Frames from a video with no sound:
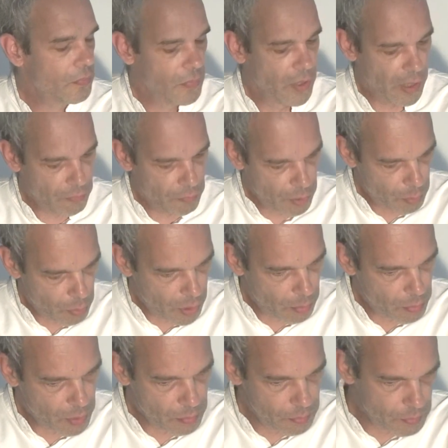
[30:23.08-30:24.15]
Every
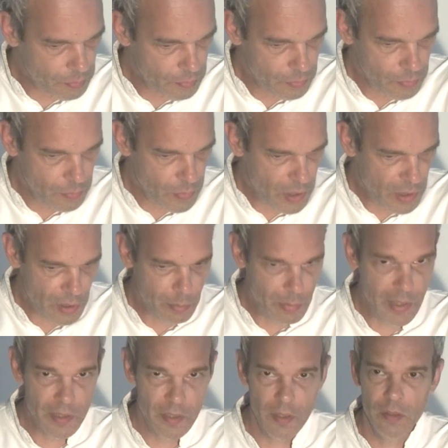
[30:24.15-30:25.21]
problem is a
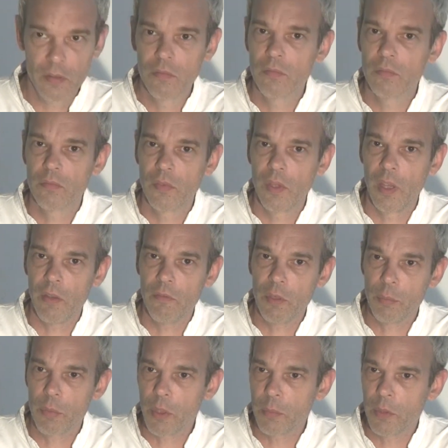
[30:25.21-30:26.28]
blessing. Every
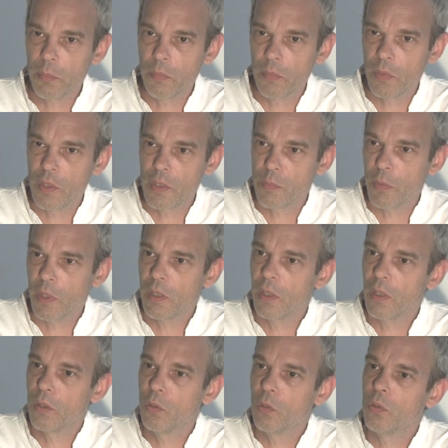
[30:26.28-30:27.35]
problem is
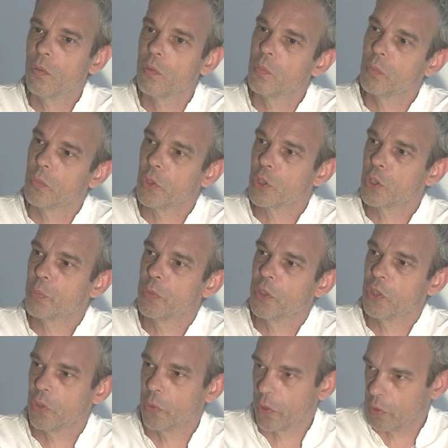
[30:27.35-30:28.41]
making you more
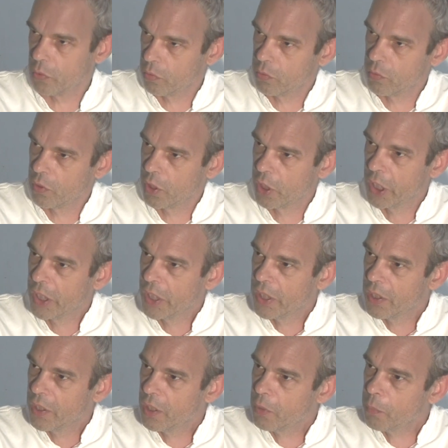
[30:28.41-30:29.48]
spiritual.
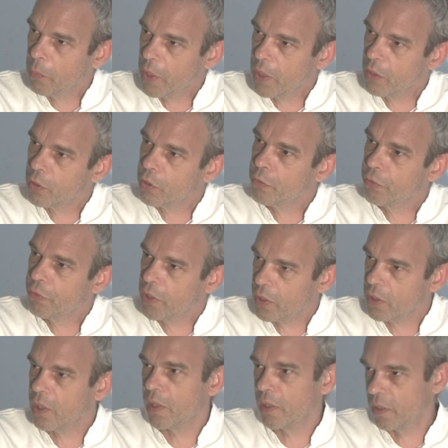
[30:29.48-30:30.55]
It may not feel
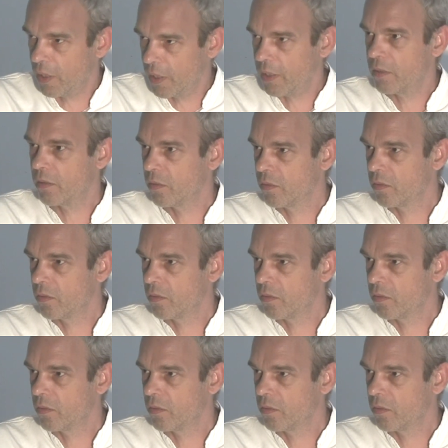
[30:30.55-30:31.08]
like that.